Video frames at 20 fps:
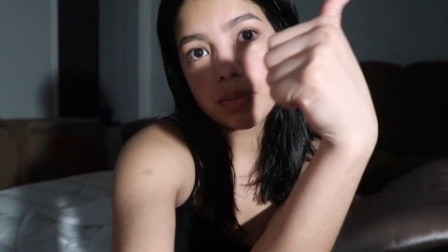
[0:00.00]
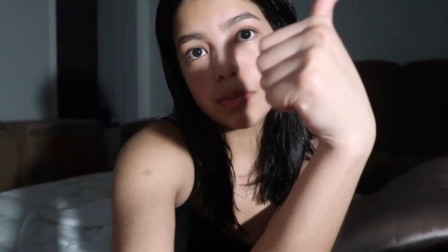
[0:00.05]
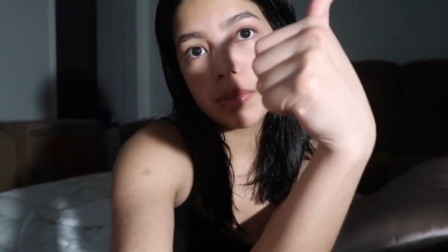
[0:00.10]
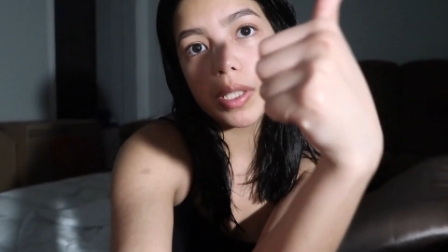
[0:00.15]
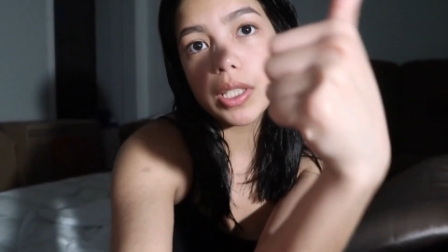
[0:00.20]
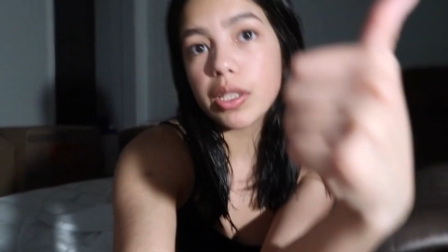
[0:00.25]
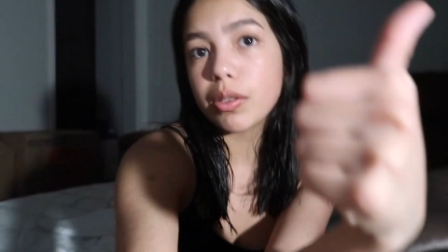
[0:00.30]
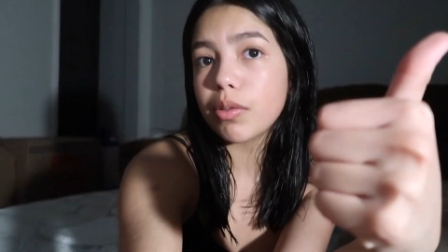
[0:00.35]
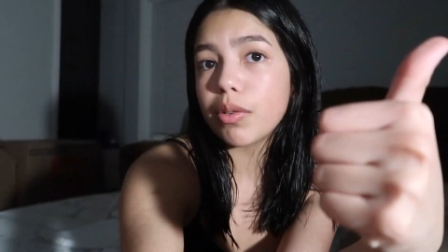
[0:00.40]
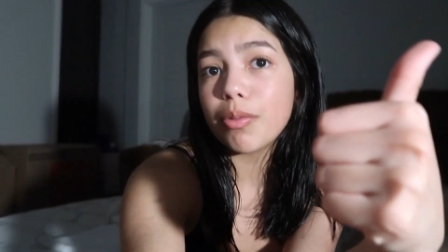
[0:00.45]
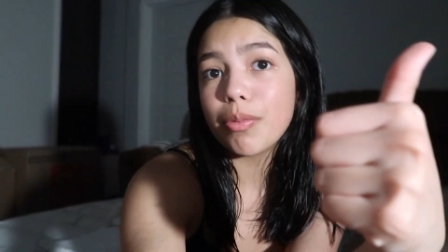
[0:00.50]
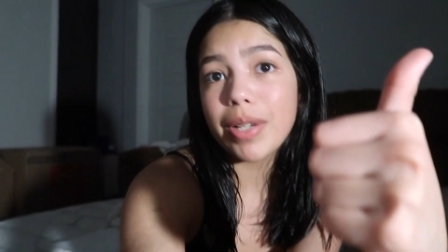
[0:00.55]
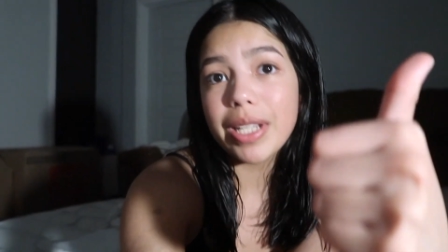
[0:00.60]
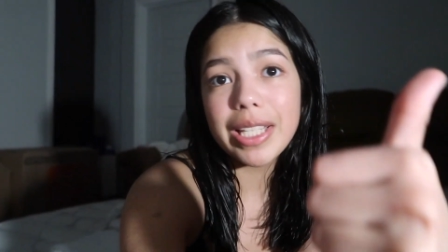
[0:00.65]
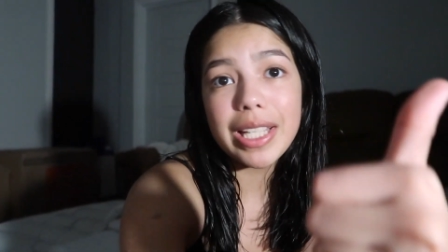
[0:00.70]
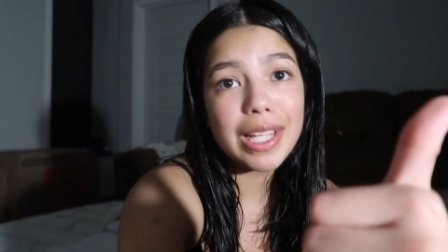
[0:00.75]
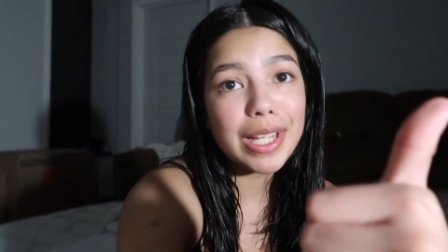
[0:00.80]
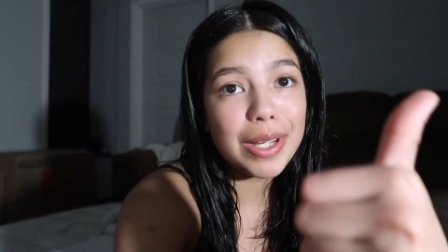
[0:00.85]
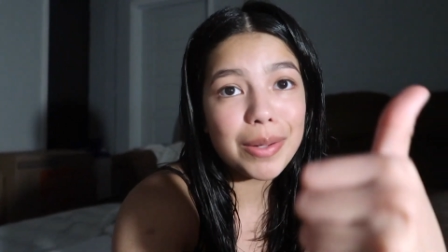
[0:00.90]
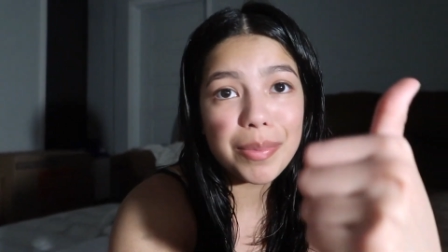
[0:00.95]
because we're
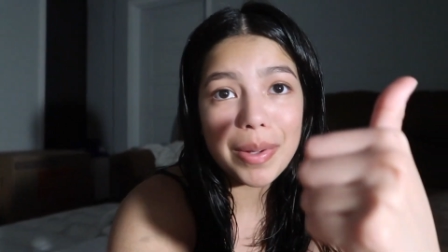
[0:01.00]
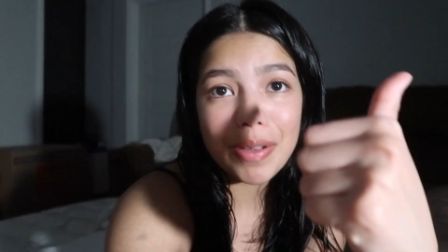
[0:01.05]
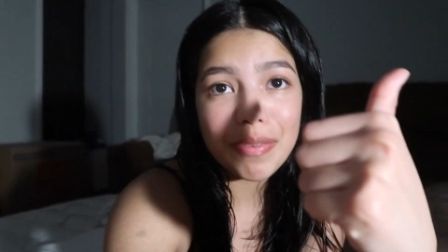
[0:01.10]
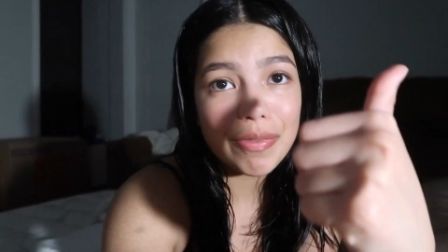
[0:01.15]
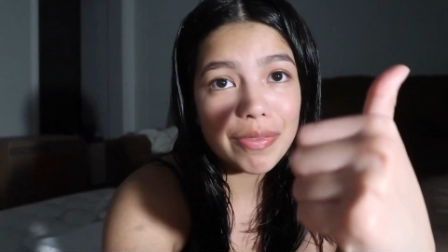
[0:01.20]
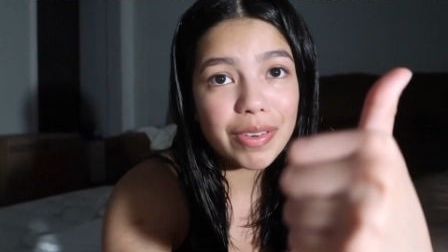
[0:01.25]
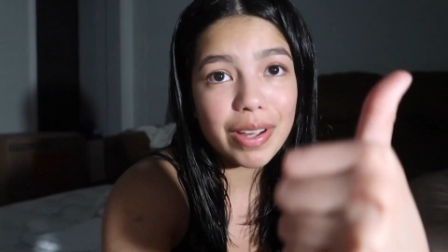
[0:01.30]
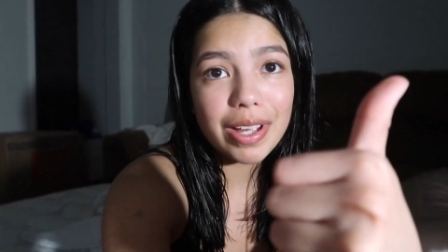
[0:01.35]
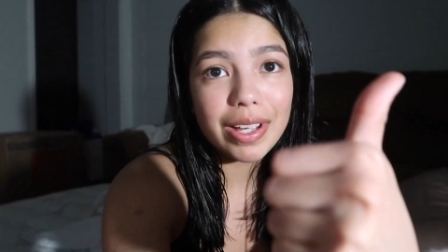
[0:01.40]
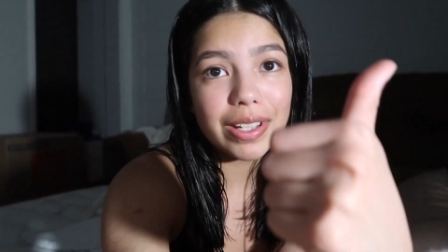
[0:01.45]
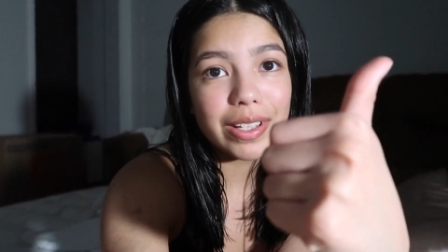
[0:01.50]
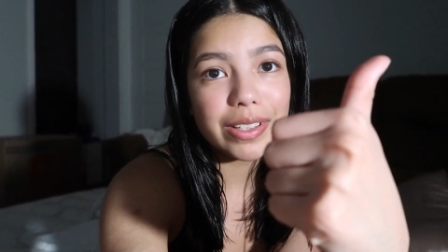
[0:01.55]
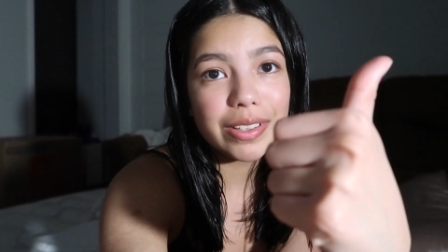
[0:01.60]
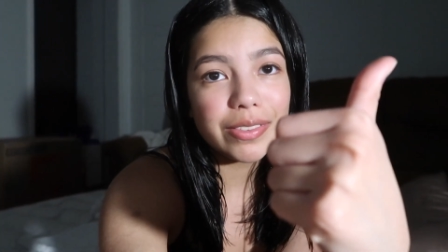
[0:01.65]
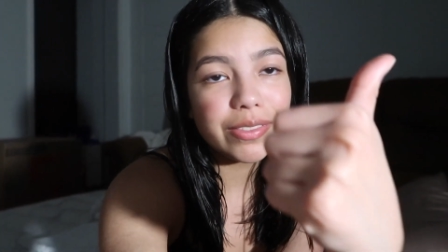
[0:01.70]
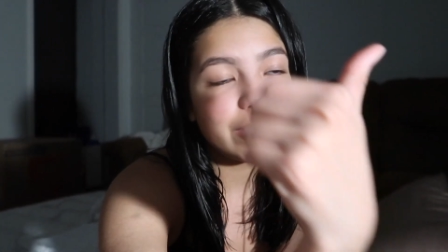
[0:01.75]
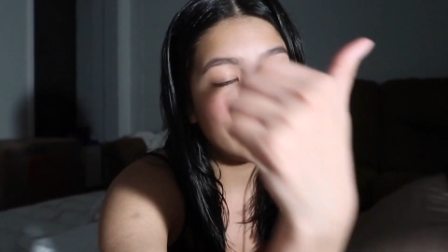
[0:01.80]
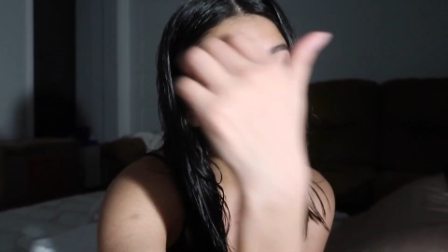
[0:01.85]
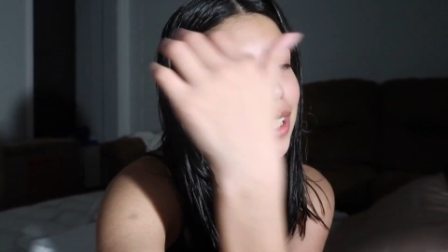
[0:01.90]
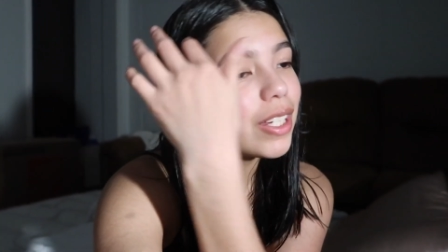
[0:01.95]
waking up at
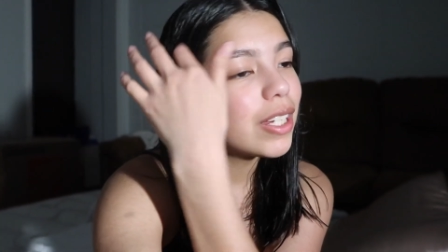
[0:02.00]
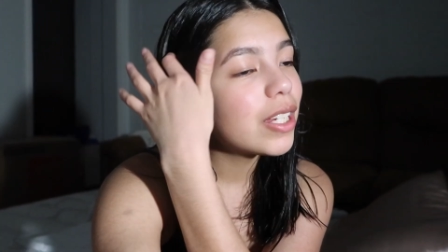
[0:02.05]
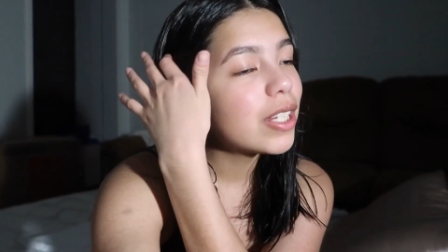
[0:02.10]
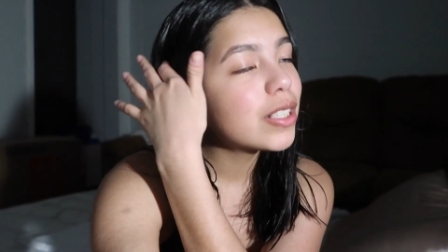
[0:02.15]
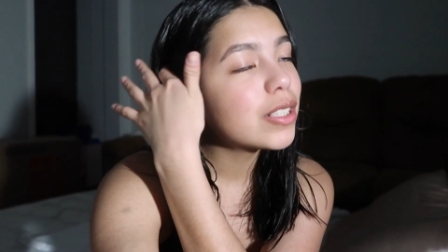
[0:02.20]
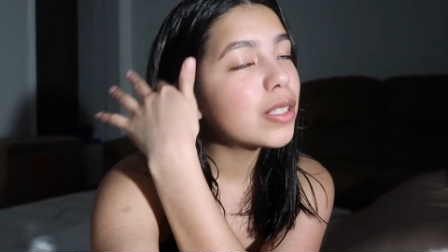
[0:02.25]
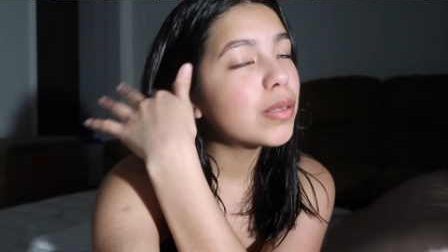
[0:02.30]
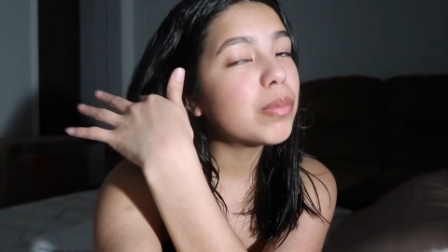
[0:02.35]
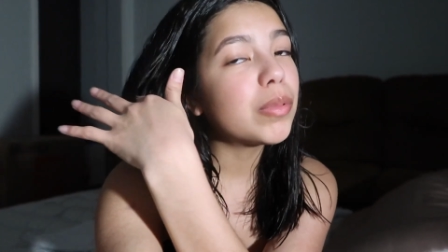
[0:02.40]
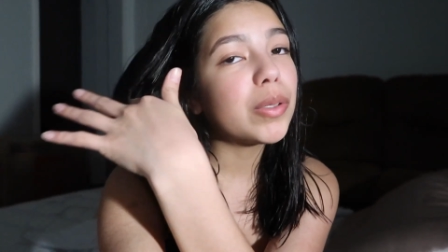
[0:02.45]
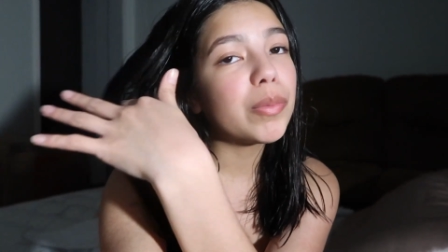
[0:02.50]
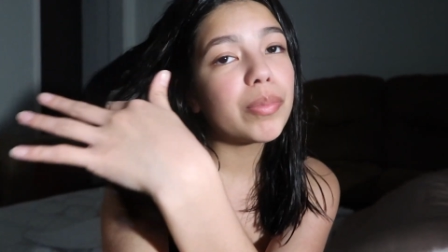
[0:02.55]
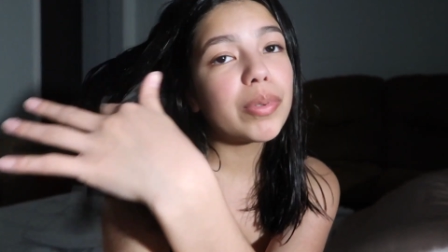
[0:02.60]
5 to be